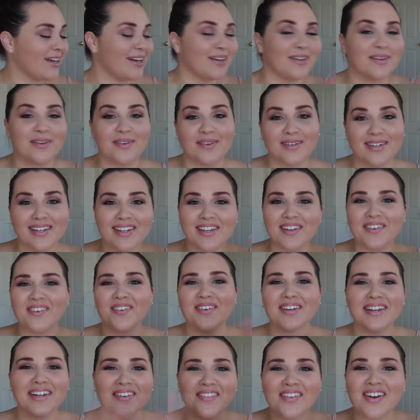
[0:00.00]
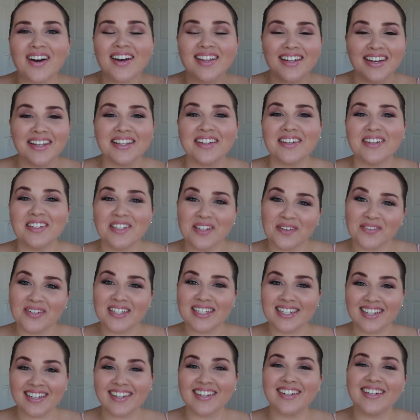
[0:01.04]
I don't know, you know, whatever all the other
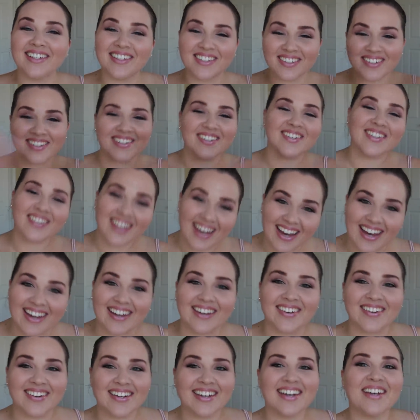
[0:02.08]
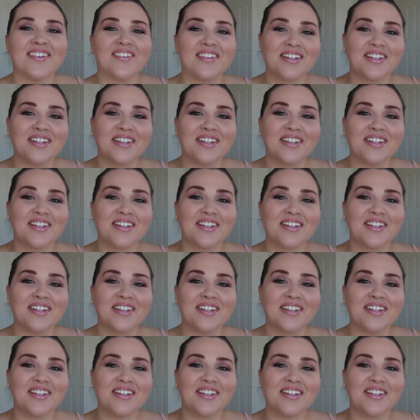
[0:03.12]
YouTubers tell you to do that, okay?